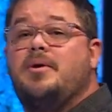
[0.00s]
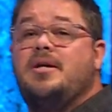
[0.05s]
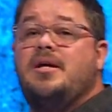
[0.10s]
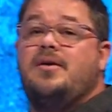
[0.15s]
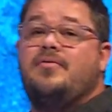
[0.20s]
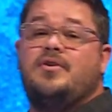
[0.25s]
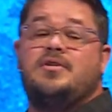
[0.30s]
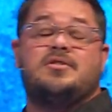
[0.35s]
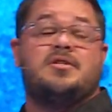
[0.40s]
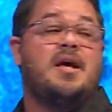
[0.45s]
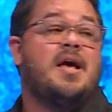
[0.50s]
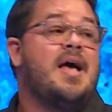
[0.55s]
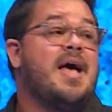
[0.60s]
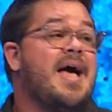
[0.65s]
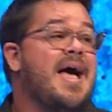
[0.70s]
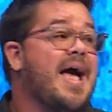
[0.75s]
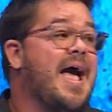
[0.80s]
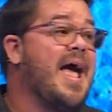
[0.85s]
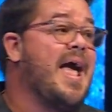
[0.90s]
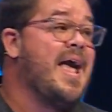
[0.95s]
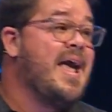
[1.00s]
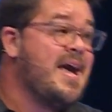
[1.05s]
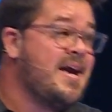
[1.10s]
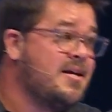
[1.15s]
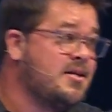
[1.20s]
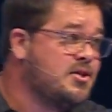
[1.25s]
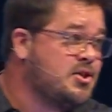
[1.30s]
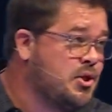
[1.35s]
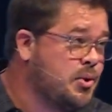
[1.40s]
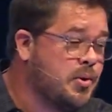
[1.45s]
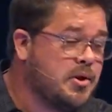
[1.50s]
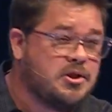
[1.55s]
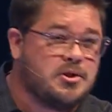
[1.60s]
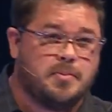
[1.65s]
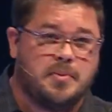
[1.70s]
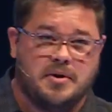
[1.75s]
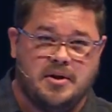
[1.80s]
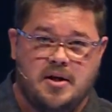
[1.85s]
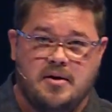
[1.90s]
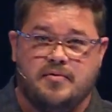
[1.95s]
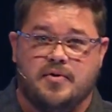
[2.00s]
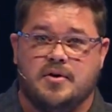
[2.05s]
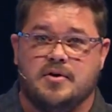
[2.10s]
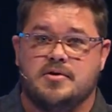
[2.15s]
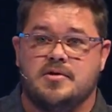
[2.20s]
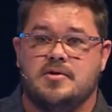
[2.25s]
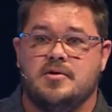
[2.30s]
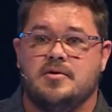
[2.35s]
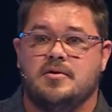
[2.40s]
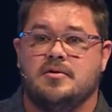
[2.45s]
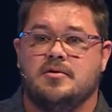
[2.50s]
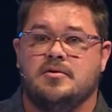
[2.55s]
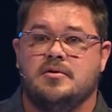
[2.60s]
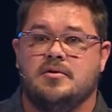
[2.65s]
believers and Jewish believers.